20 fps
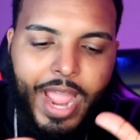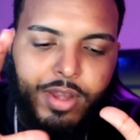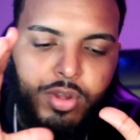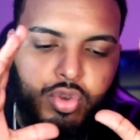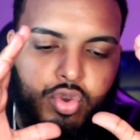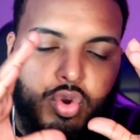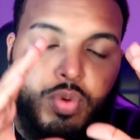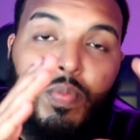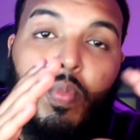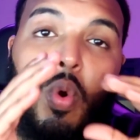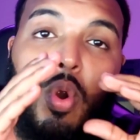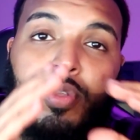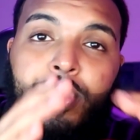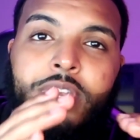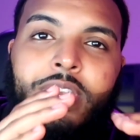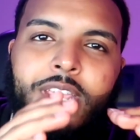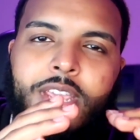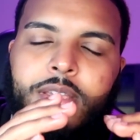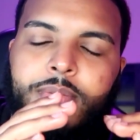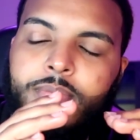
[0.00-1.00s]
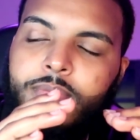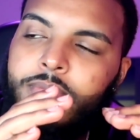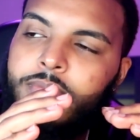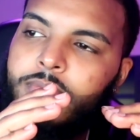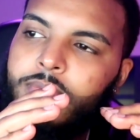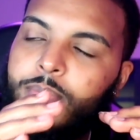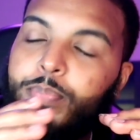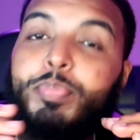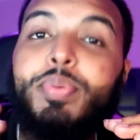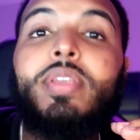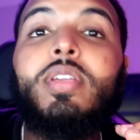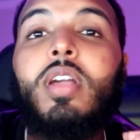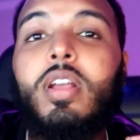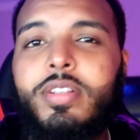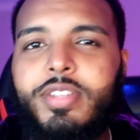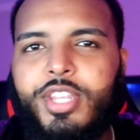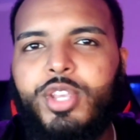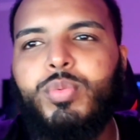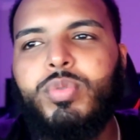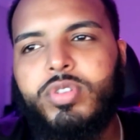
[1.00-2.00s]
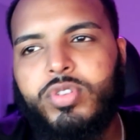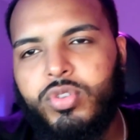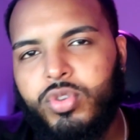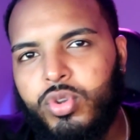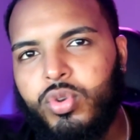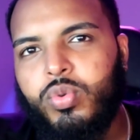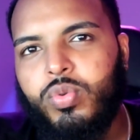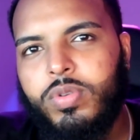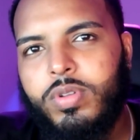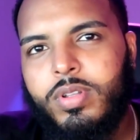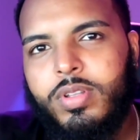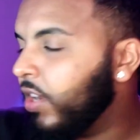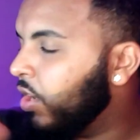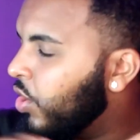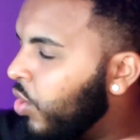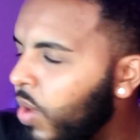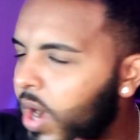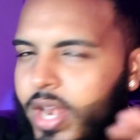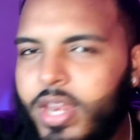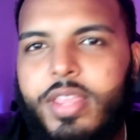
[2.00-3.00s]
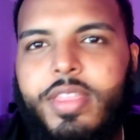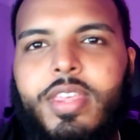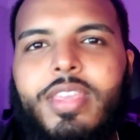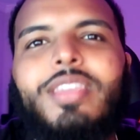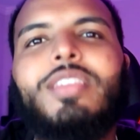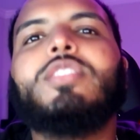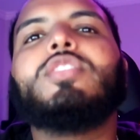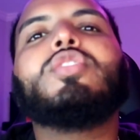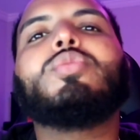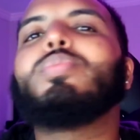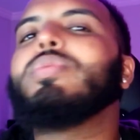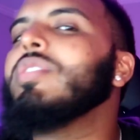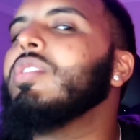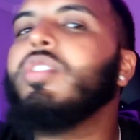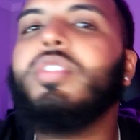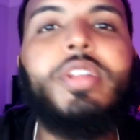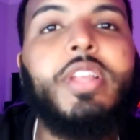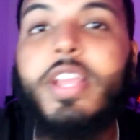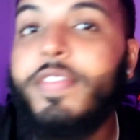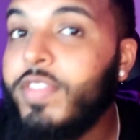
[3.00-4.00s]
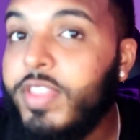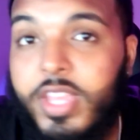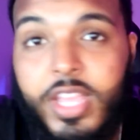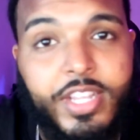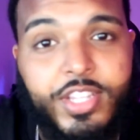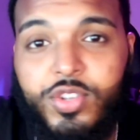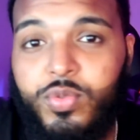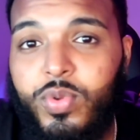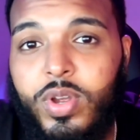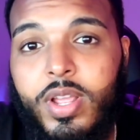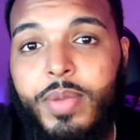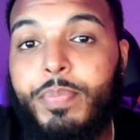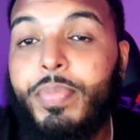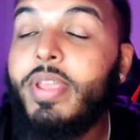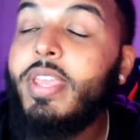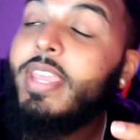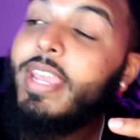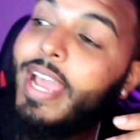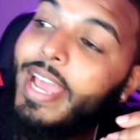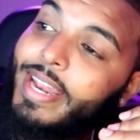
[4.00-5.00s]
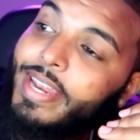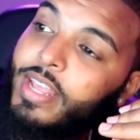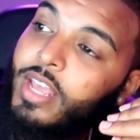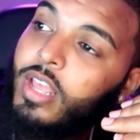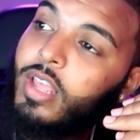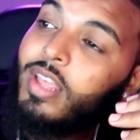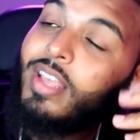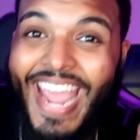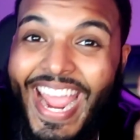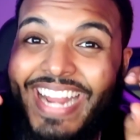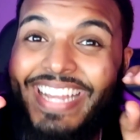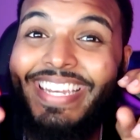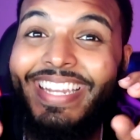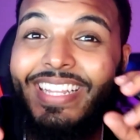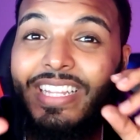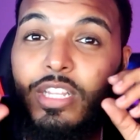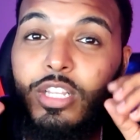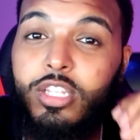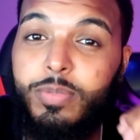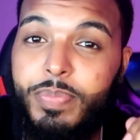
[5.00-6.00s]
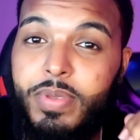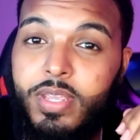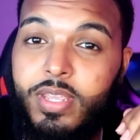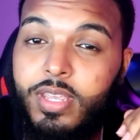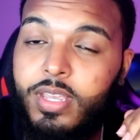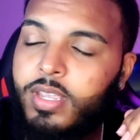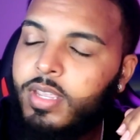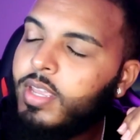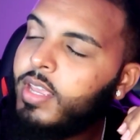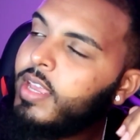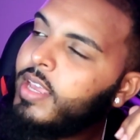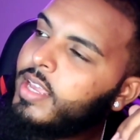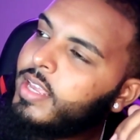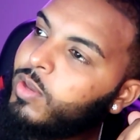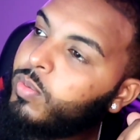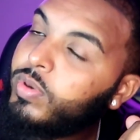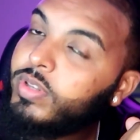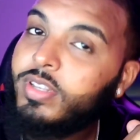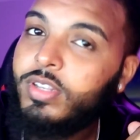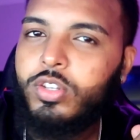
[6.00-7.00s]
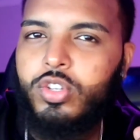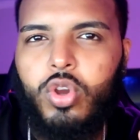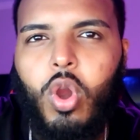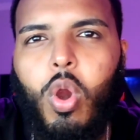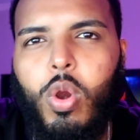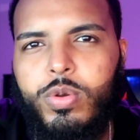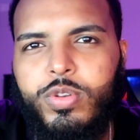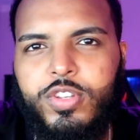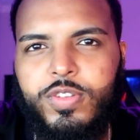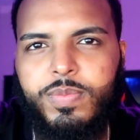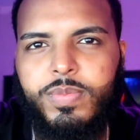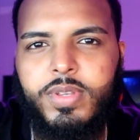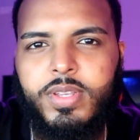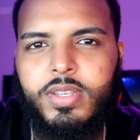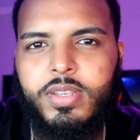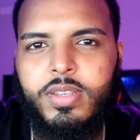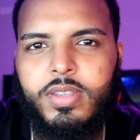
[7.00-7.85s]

I knew more than him because he was new. He didn't know anything. He just was learning everything as he went. But he had, technically speaking, he was in charge of me.